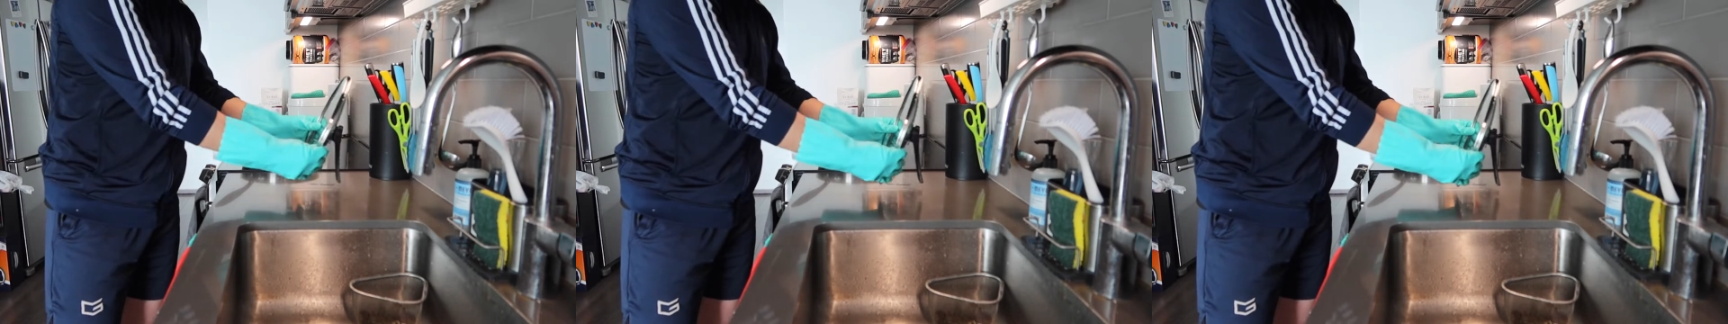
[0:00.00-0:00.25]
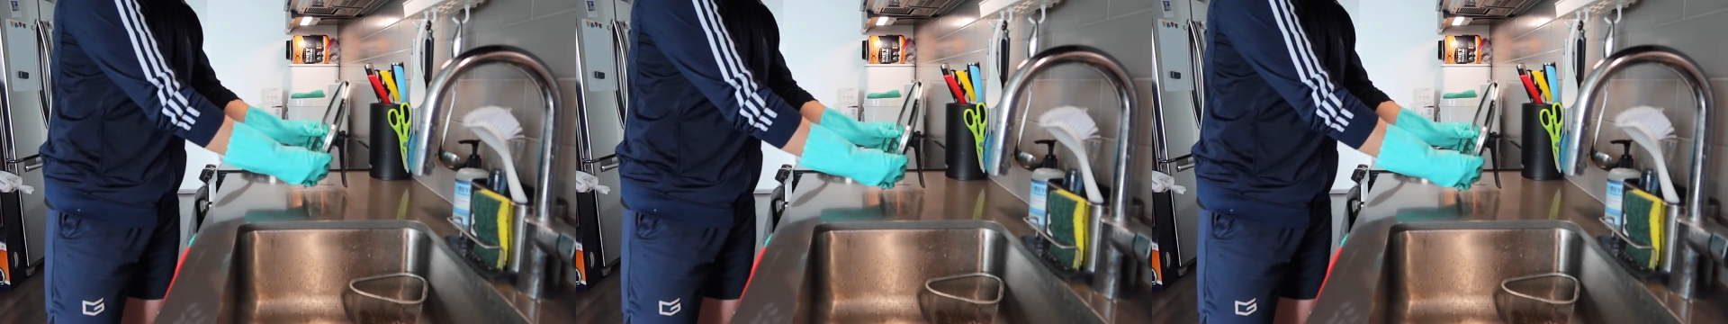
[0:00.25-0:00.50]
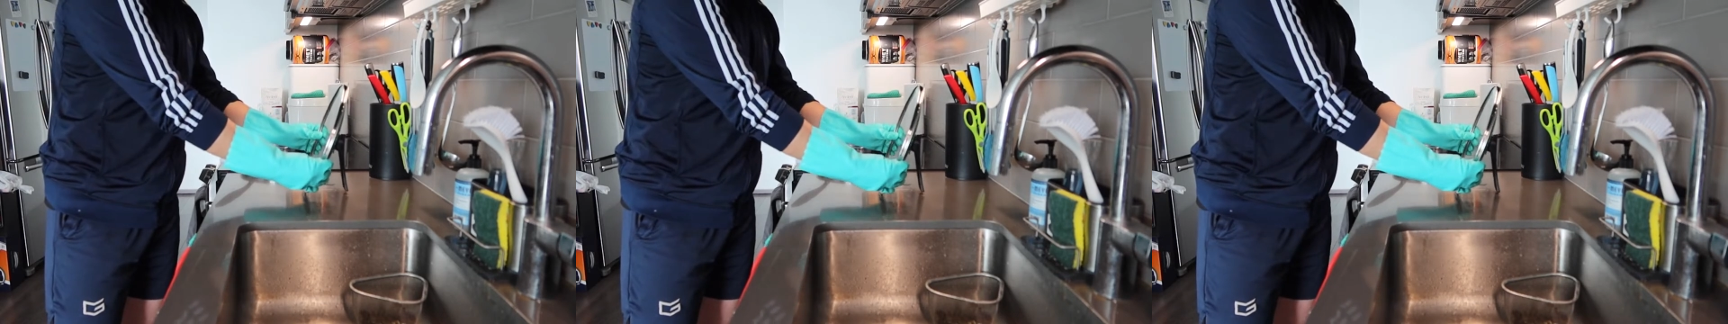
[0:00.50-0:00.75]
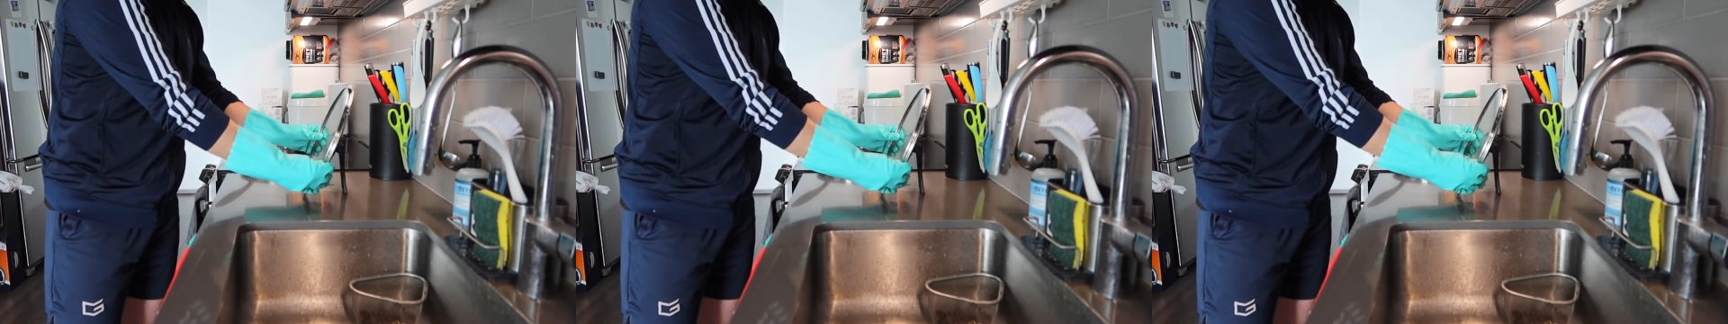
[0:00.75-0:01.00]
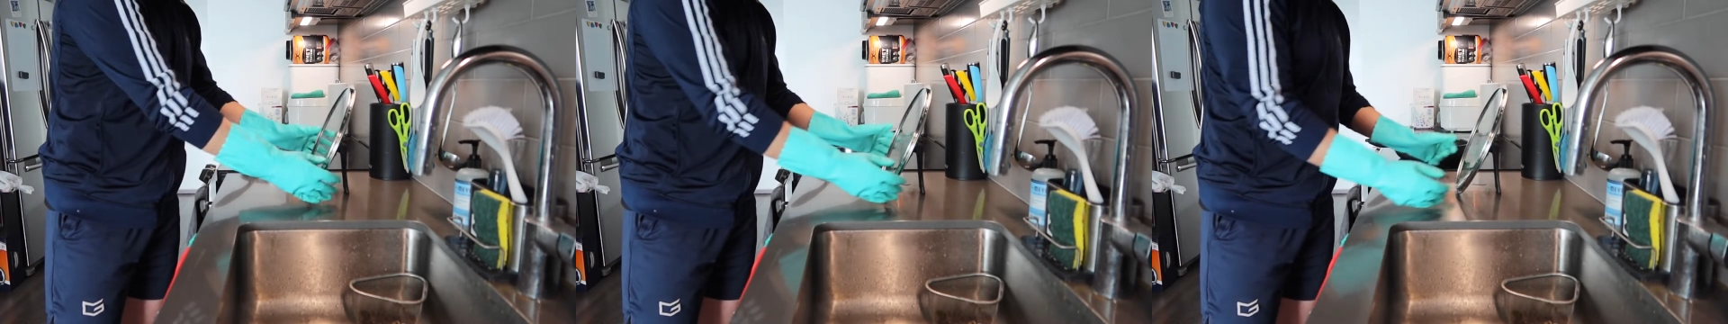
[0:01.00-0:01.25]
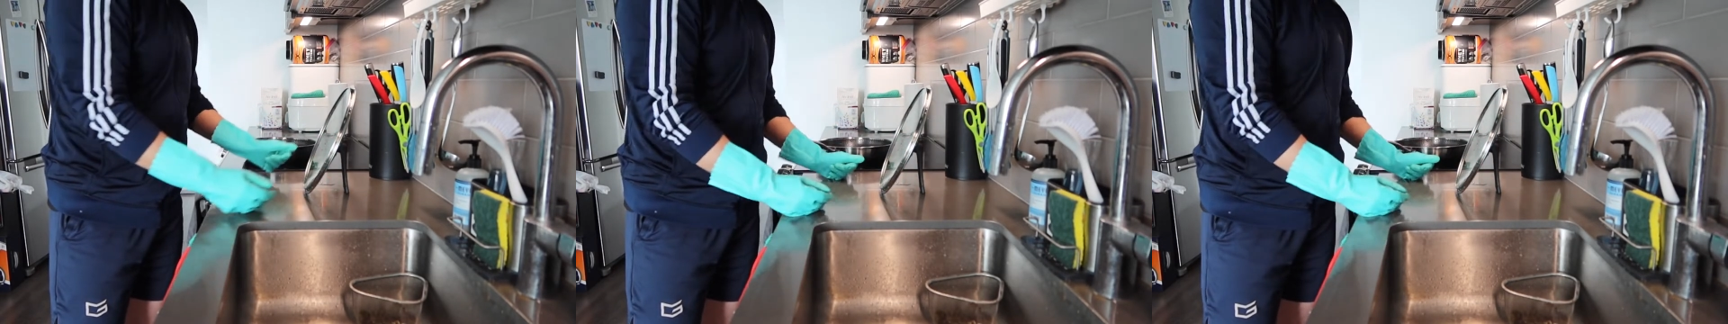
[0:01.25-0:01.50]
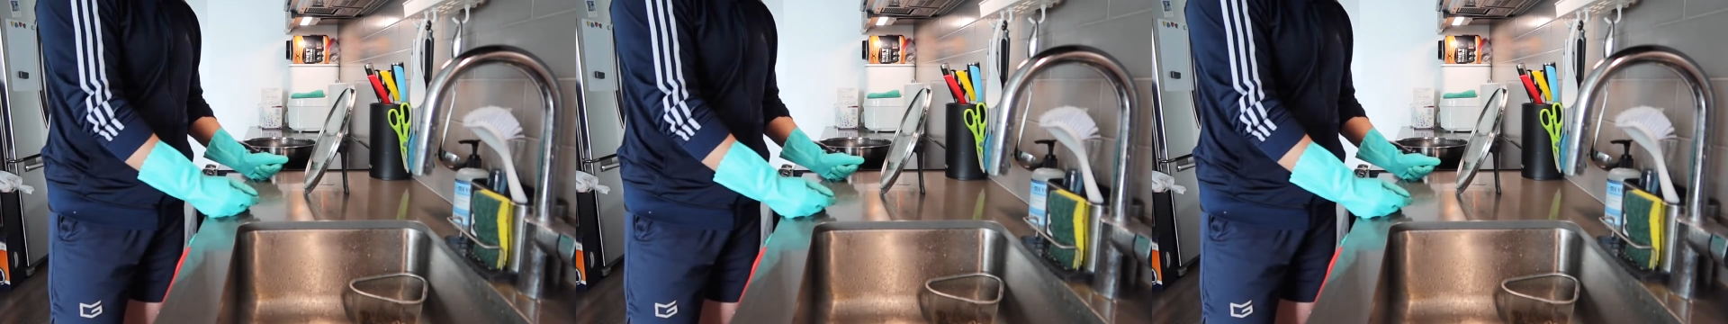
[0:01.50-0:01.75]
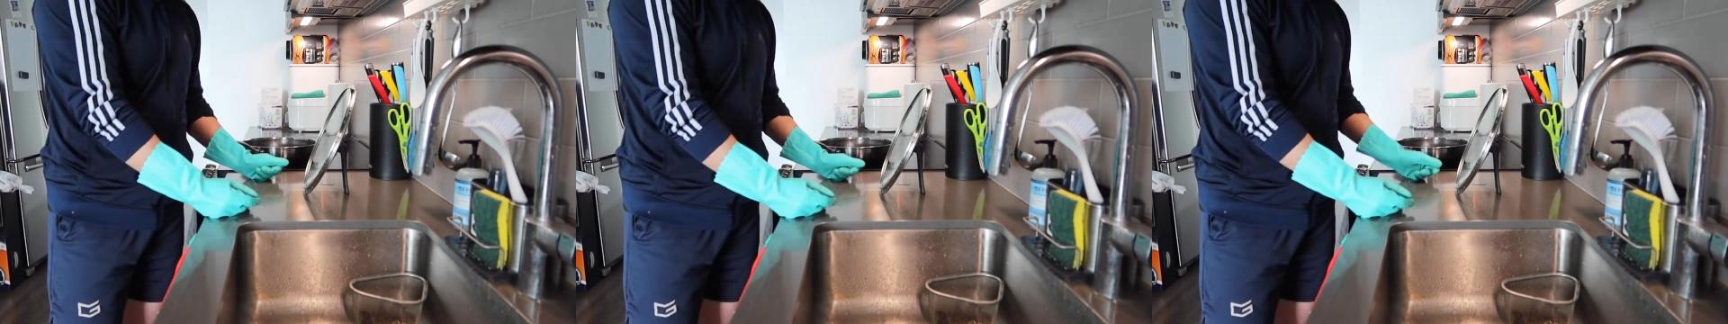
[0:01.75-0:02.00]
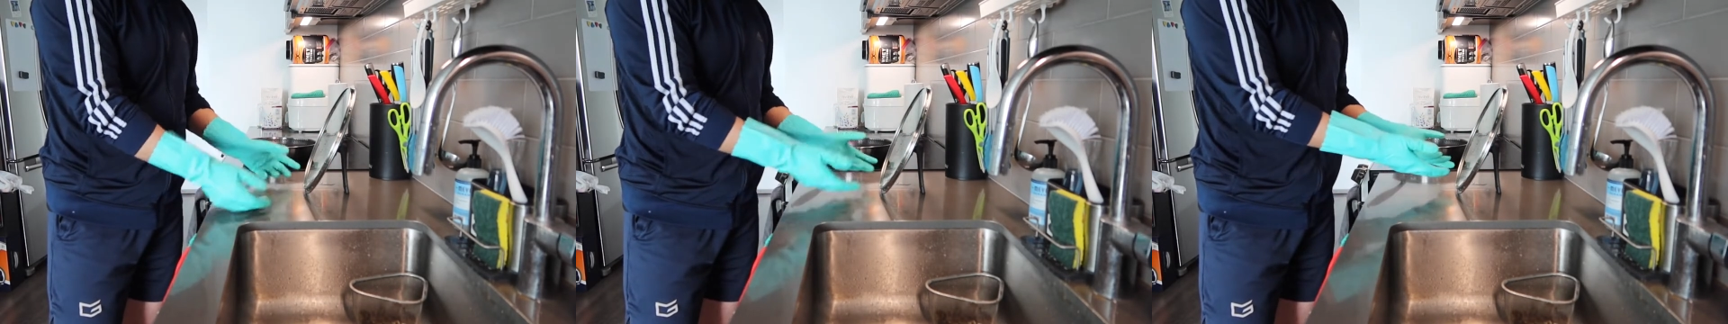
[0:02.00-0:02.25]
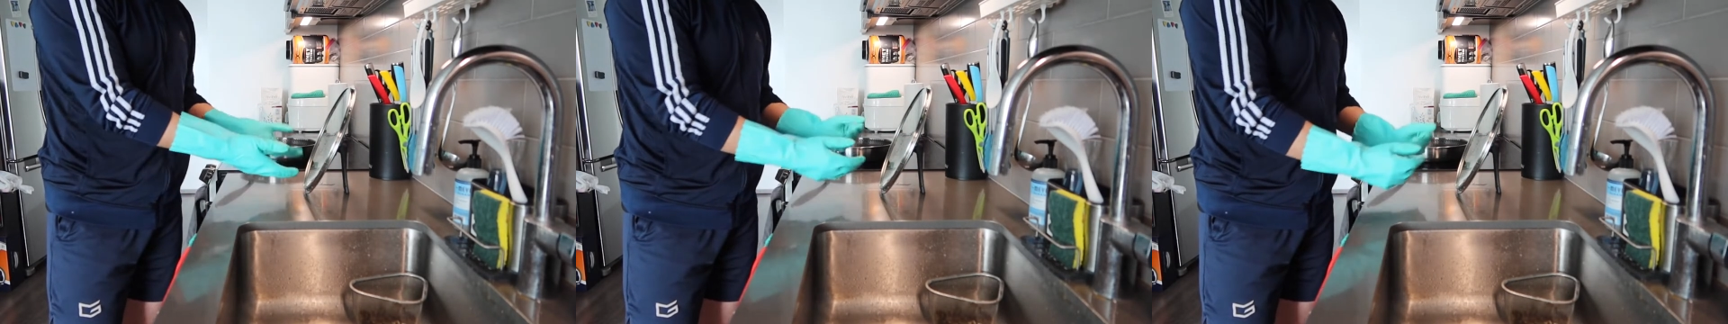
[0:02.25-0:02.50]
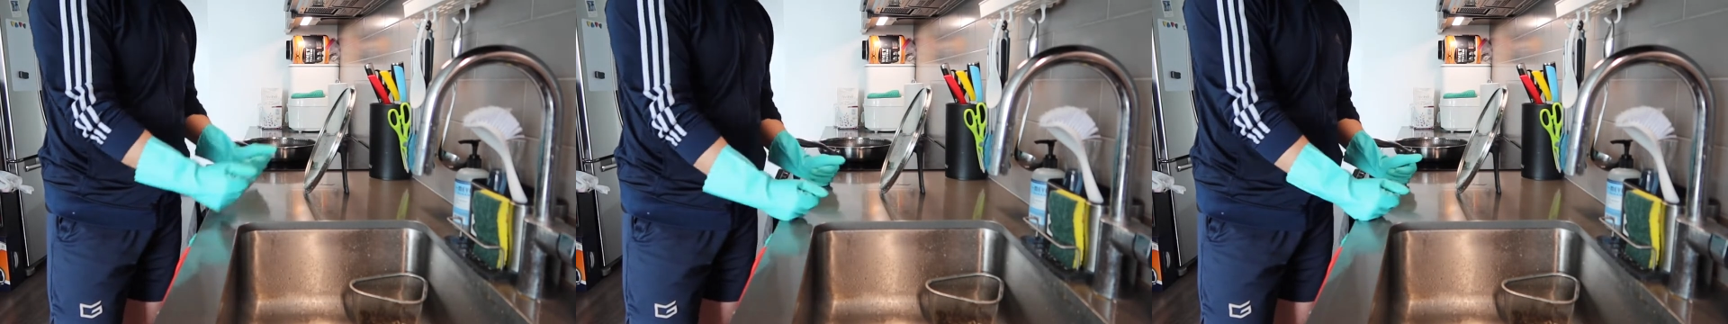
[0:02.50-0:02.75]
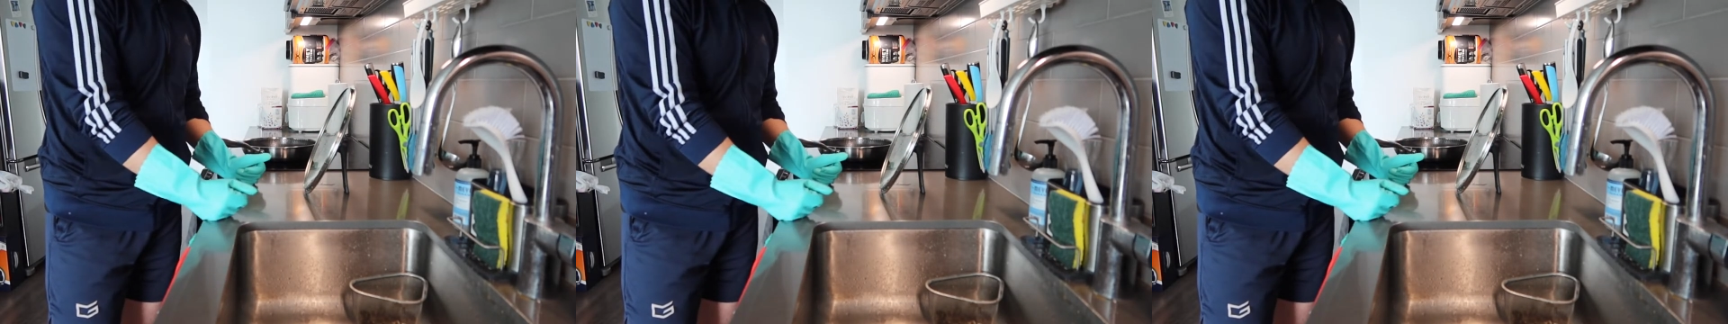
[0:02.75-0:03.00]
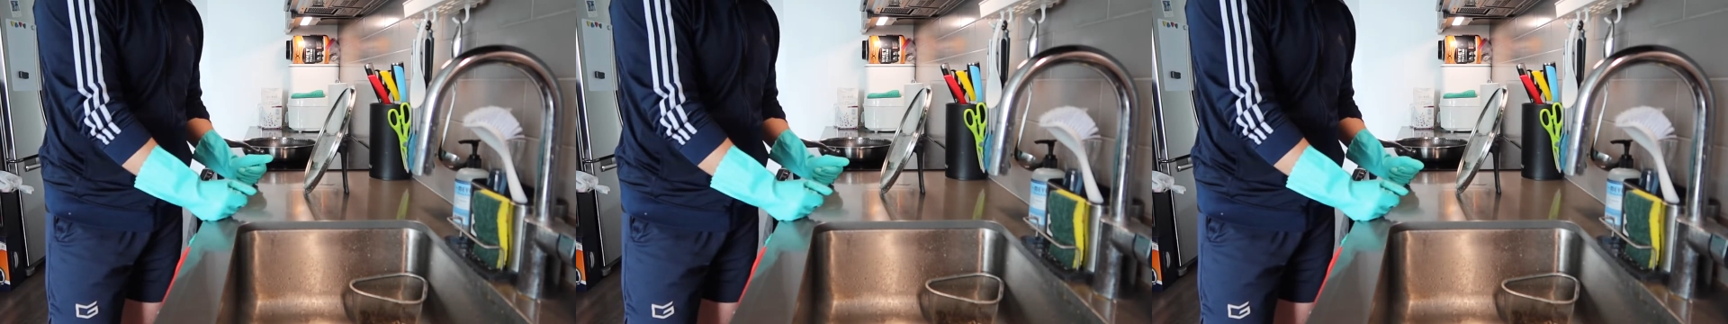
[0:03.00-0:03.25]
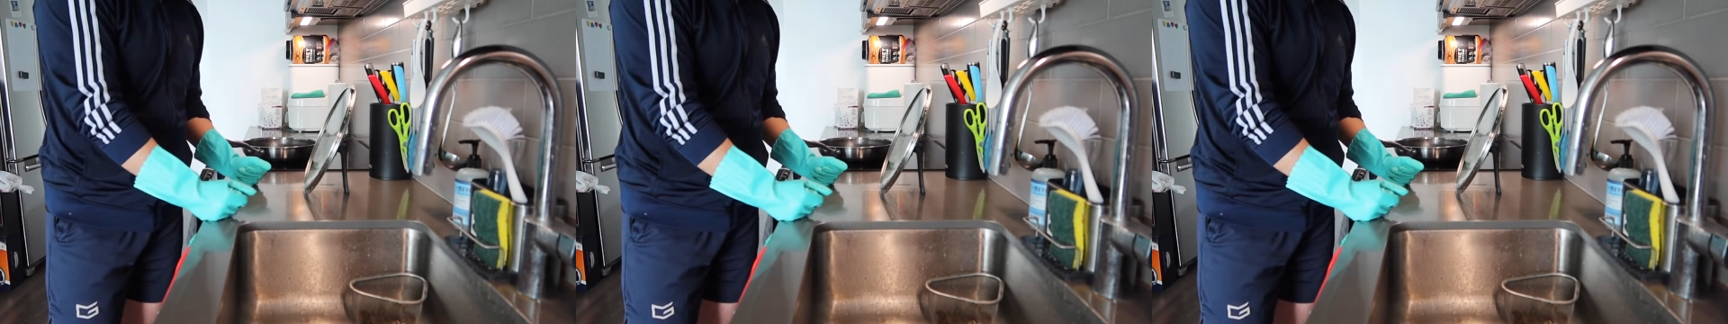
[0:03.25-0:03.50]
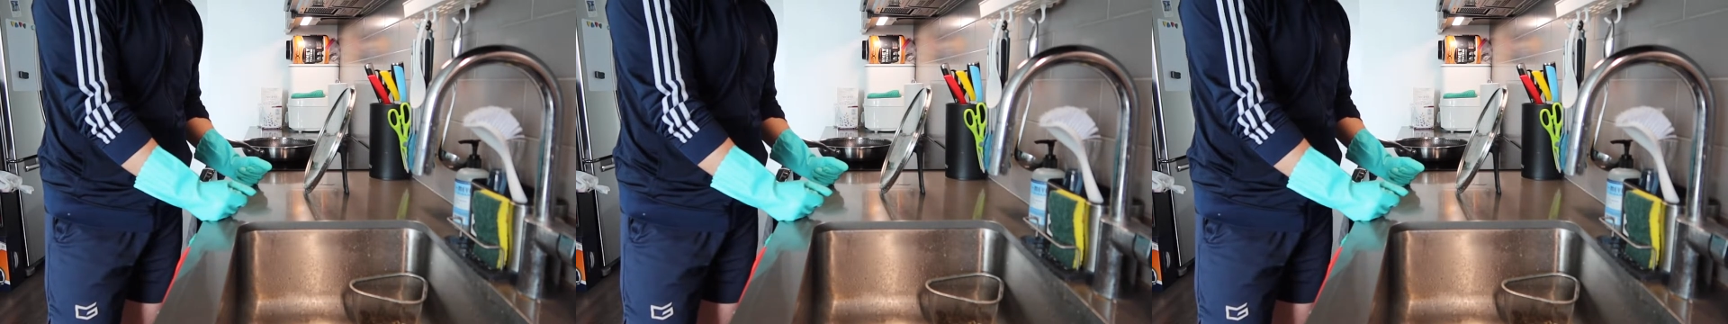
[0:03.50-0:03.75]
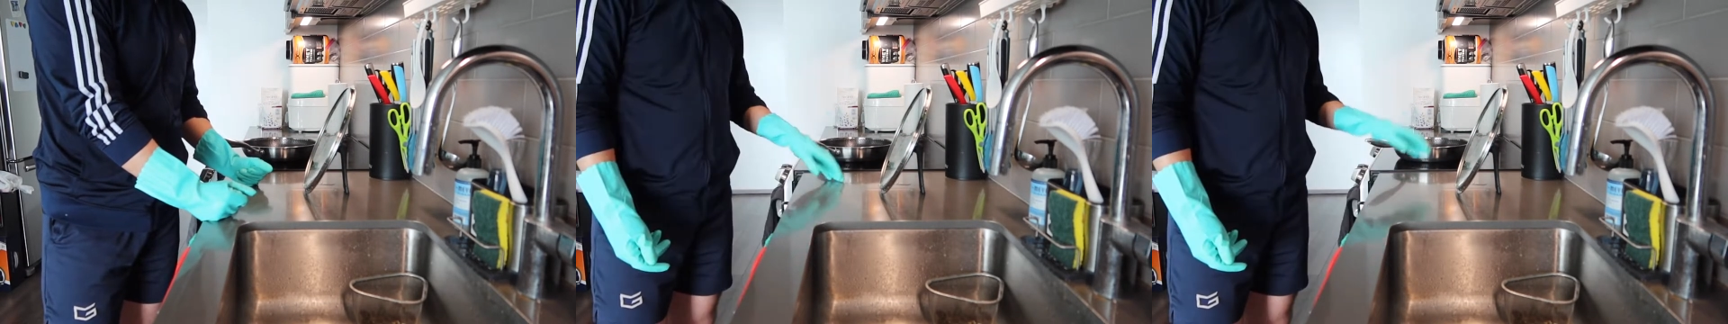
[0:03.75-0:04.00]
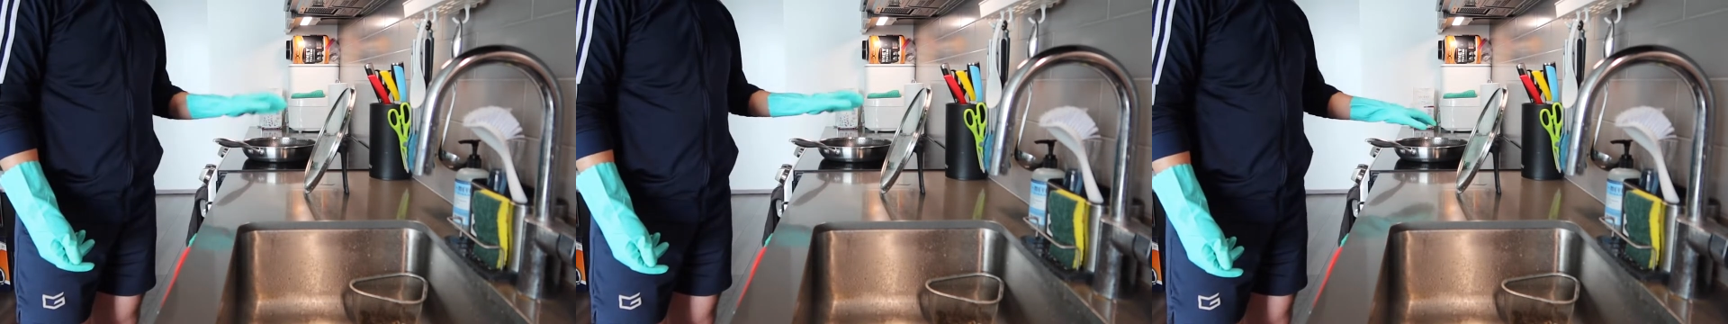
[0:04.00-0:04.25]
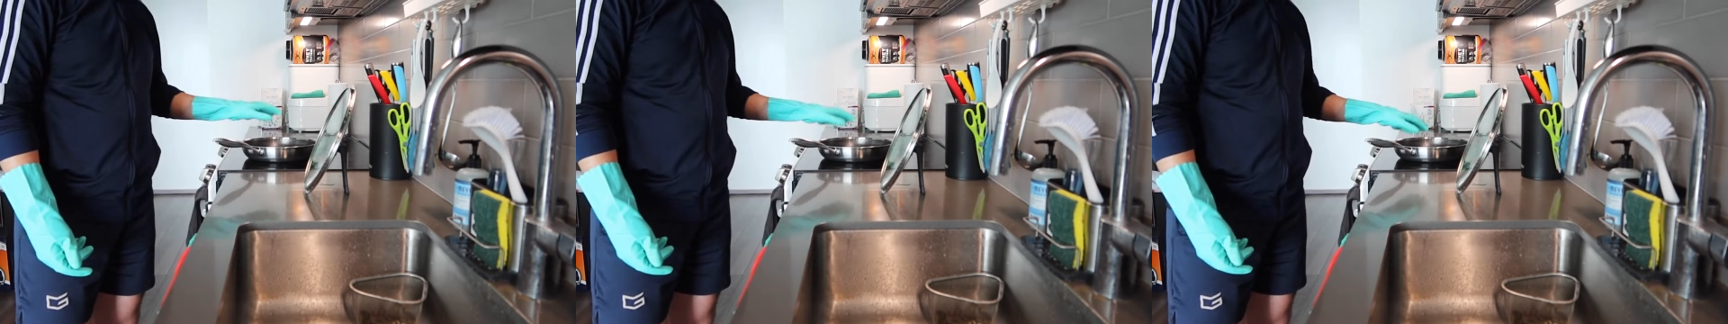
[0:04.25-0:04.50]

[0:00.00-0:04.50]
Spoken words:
[unreadable: no face in view]